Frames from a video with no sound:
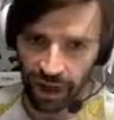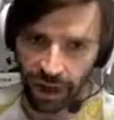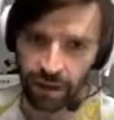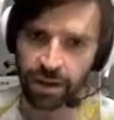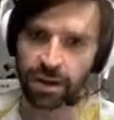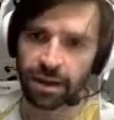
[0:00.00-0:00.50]
they
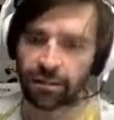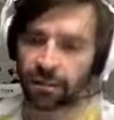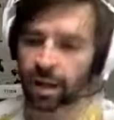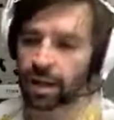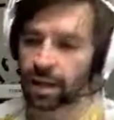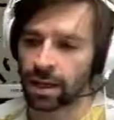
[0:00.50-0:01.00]
are good
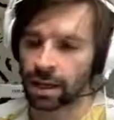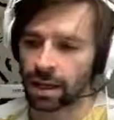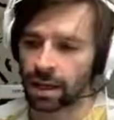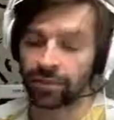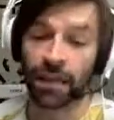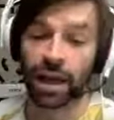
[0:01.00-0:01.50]
enough to
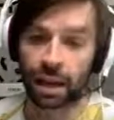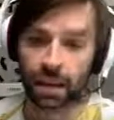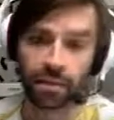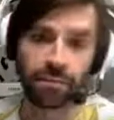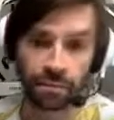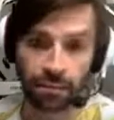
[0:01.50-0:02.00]
play
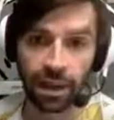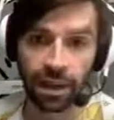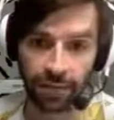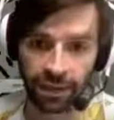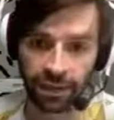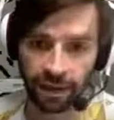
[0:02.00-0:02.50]
if they are,
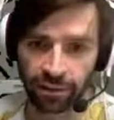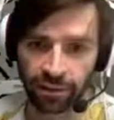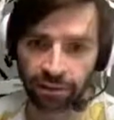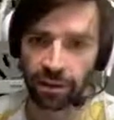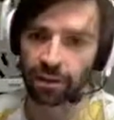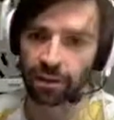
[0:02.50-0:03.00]

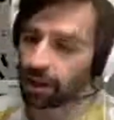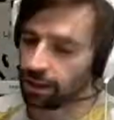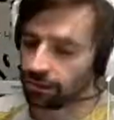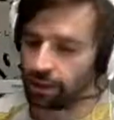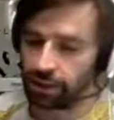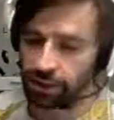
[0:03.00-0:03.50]

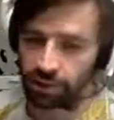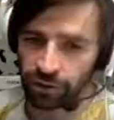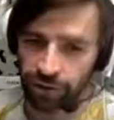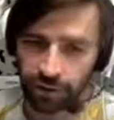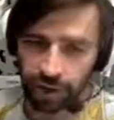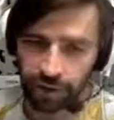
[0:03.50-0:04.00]
if it's
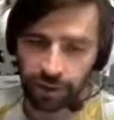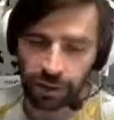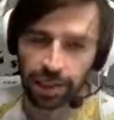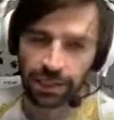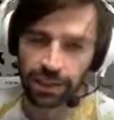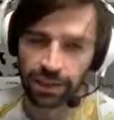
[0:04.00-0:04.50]
necessary,
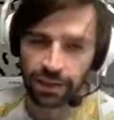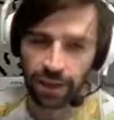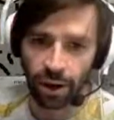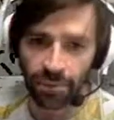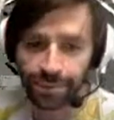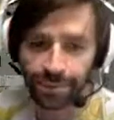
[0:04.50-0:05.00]
like if there's
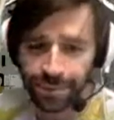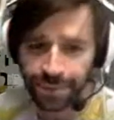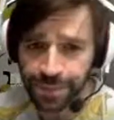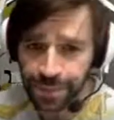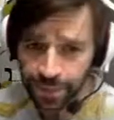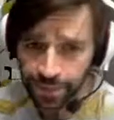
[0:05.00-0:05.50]
injuries or
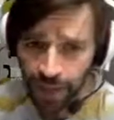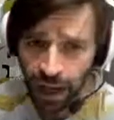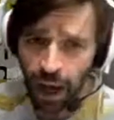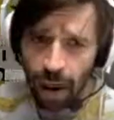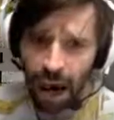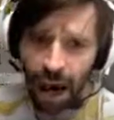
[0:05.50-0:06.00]
anything like that.
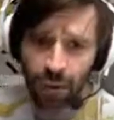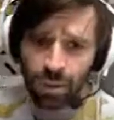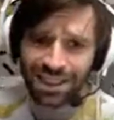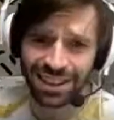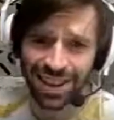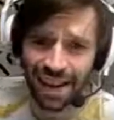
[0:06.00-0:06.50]
So
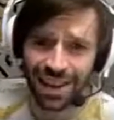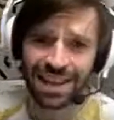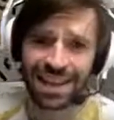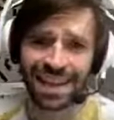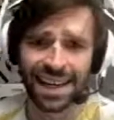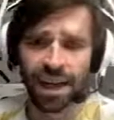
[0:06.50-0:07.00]

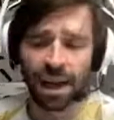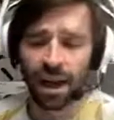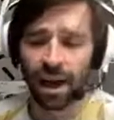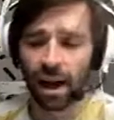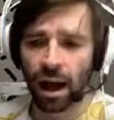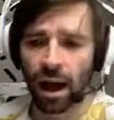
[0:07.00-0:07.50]
I
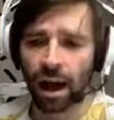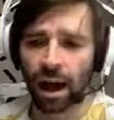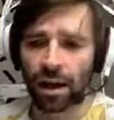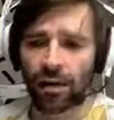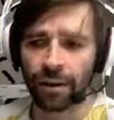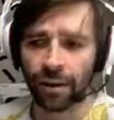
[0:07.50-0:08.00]
would
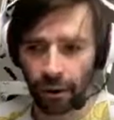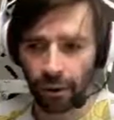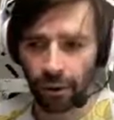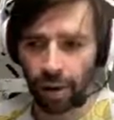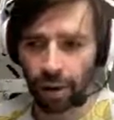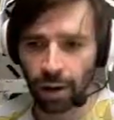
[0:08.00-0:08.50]
say
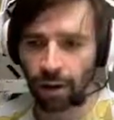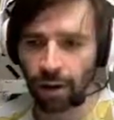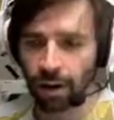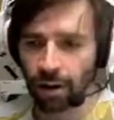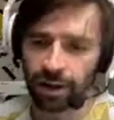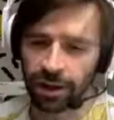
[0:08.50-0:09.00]

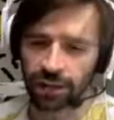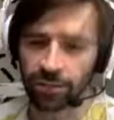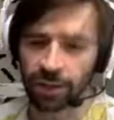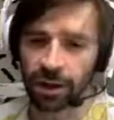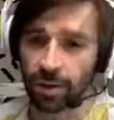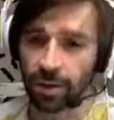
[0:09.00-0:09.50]

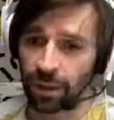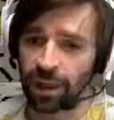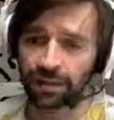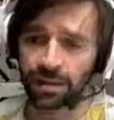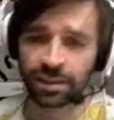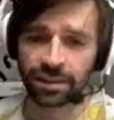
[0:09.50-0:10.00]
no,
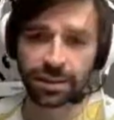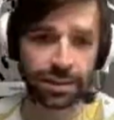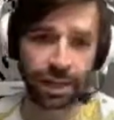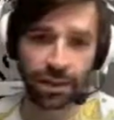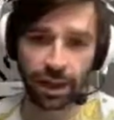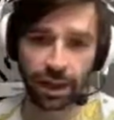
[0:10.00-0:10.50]
I would
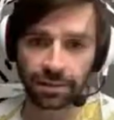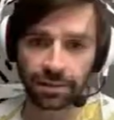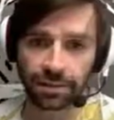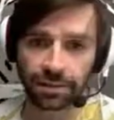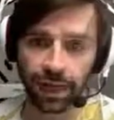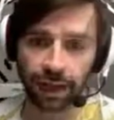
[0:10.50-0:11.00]
never have done that.
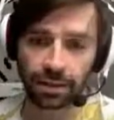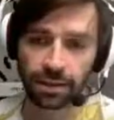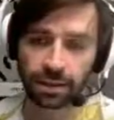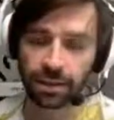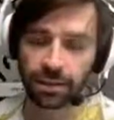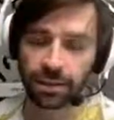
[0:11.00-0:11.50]
But that's not
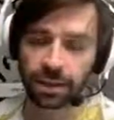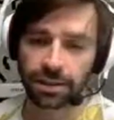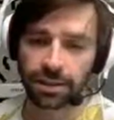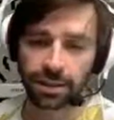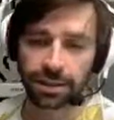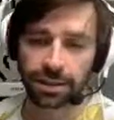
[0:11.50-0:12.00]
to say that
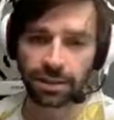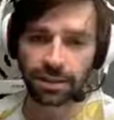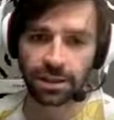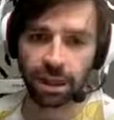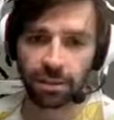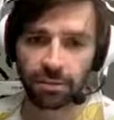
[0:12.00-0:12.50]
that's the right
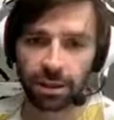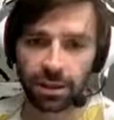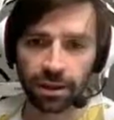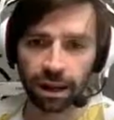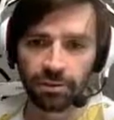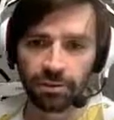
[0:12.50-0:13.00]
thing to do.
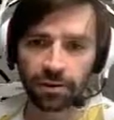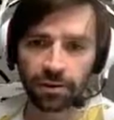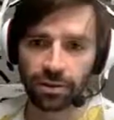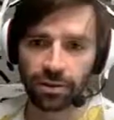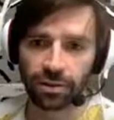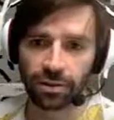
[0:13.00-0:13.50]
That's just
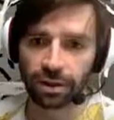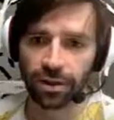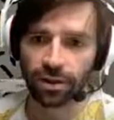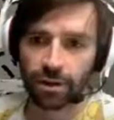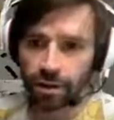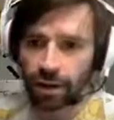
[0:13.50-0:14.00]
not something
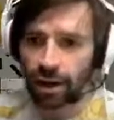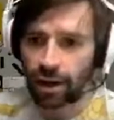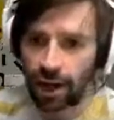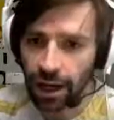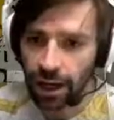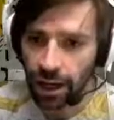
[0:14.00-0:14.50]
I would
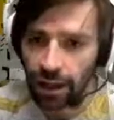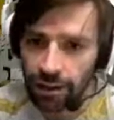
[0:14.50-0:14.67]
do.